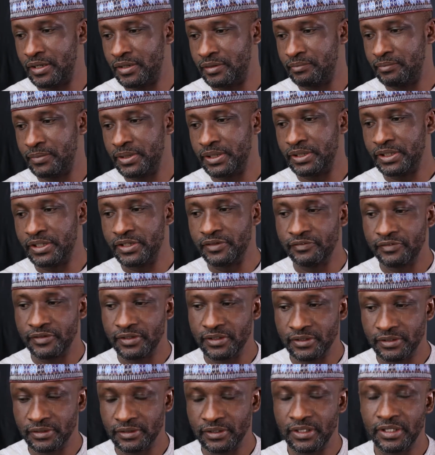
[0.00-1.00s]
been
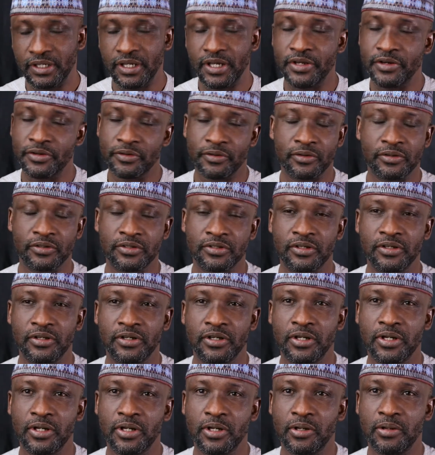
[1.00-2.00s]
given a nod,
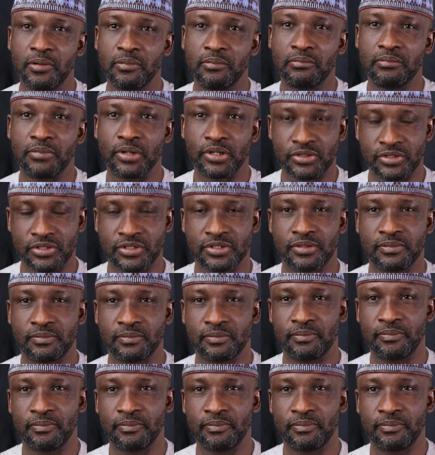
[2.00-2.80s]
but